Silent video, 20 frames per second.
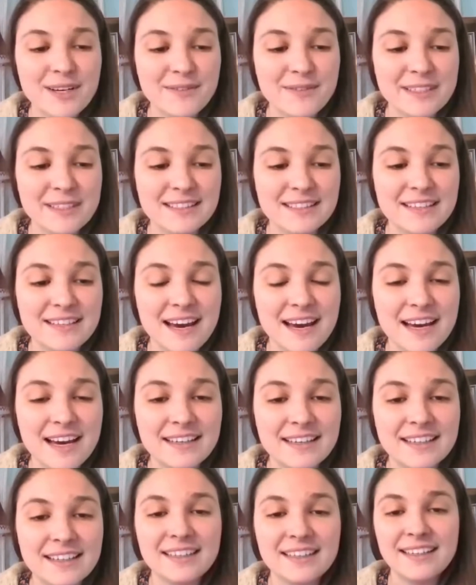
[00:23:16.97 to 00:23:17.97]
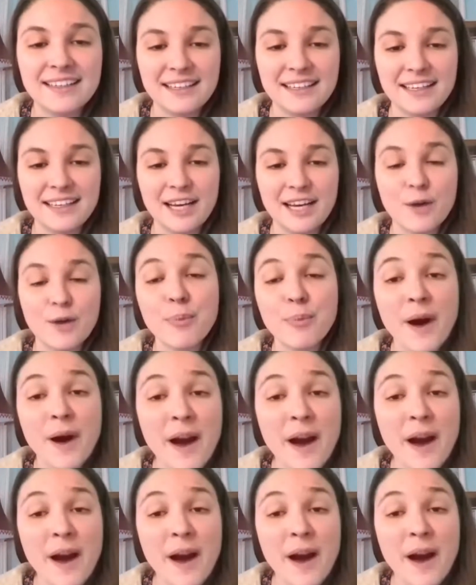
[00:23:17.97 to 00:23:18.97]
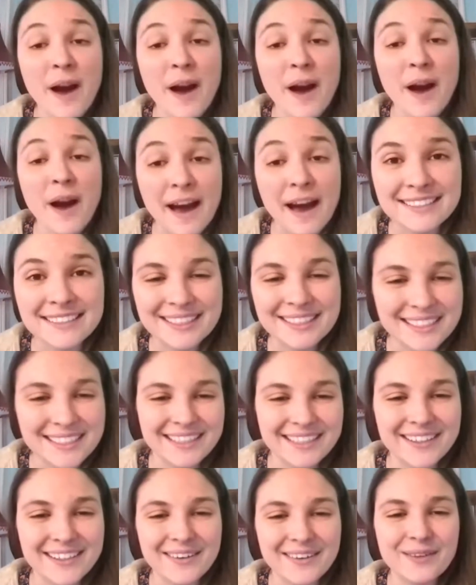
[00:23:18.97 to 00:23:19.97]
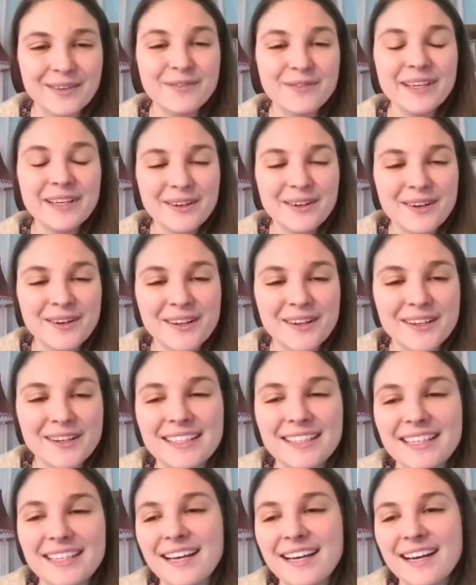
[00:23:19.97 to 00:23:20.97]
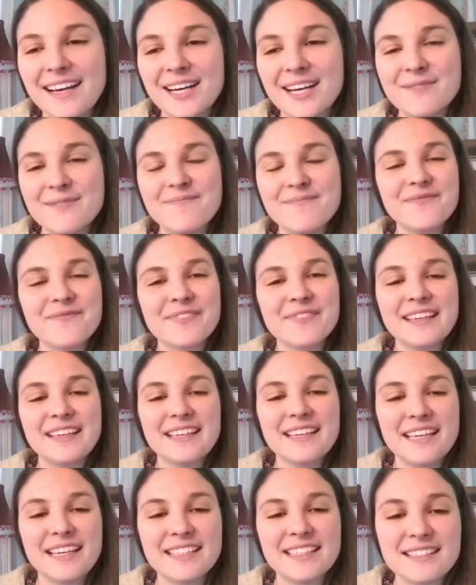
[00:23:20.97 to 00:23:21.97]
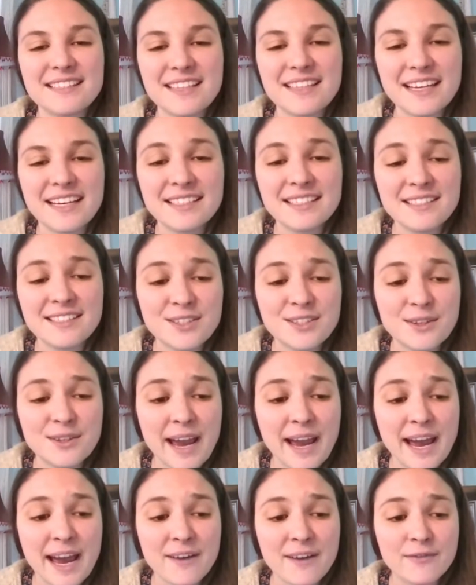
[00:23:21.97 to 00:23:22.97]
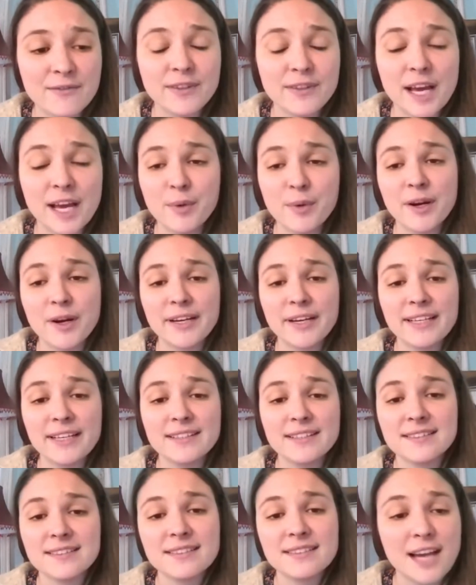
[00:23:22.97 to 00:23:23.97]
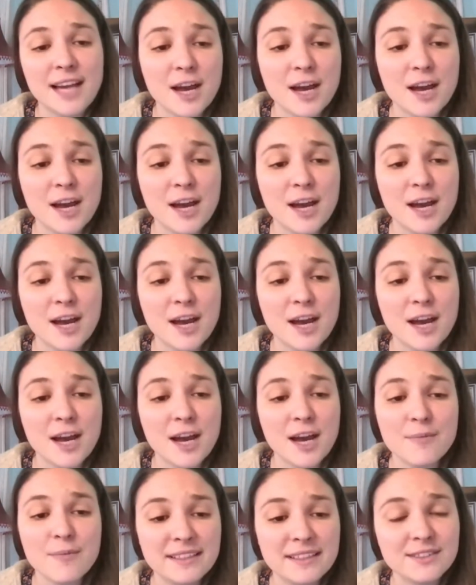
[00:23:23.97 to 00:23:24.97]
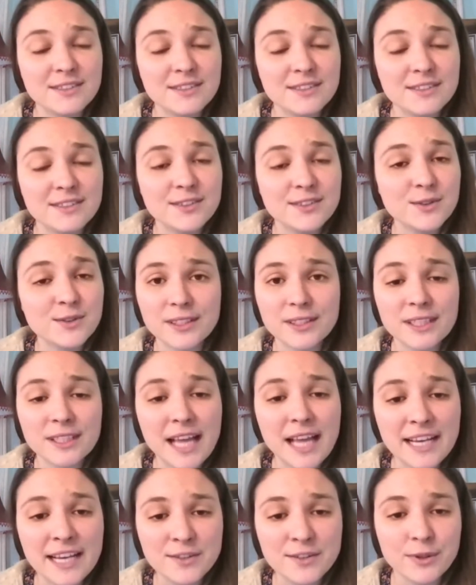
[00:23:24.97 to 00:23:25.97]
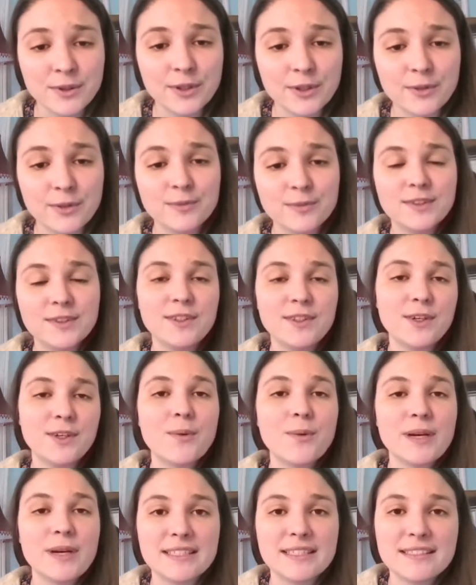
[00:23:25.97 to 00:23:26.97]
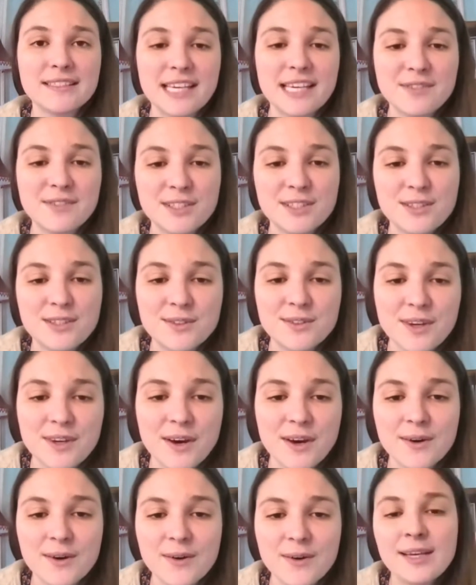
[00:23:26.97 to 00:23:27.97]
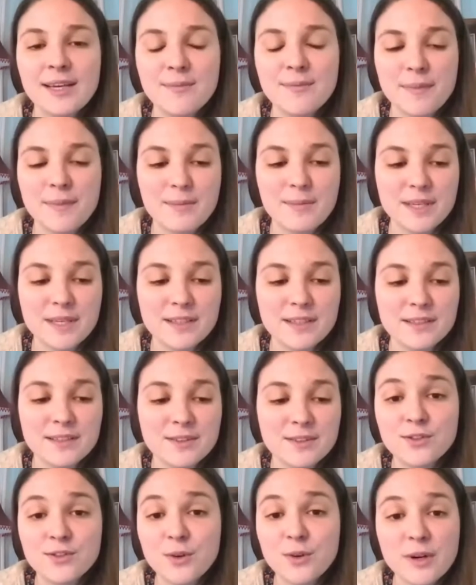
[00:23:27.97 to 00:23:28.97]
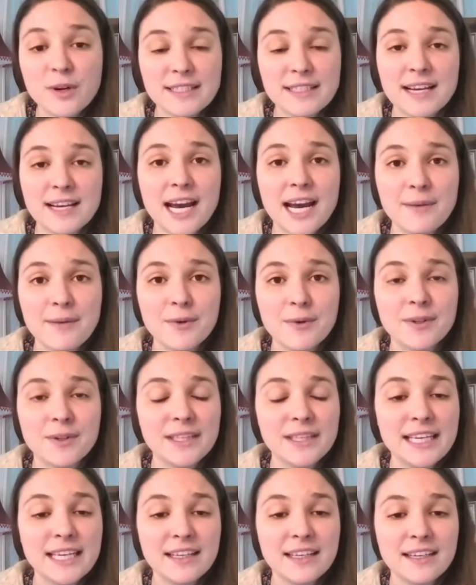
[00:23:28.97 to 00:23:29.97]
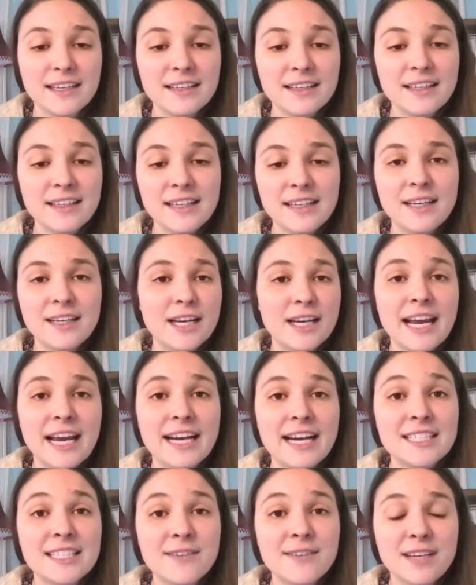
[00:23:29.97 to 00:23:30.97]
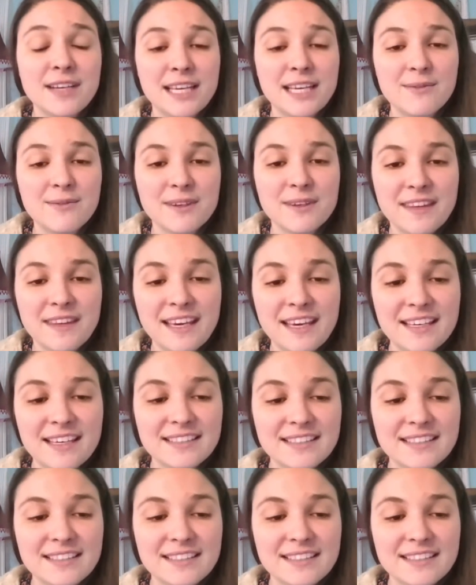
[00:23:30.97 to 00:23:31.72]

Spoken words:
it's not a bus or a vehicle, it's nice to have librarians come in schools or classrooms when it's safe to do so. Maybe do story time or lead an activity with kids.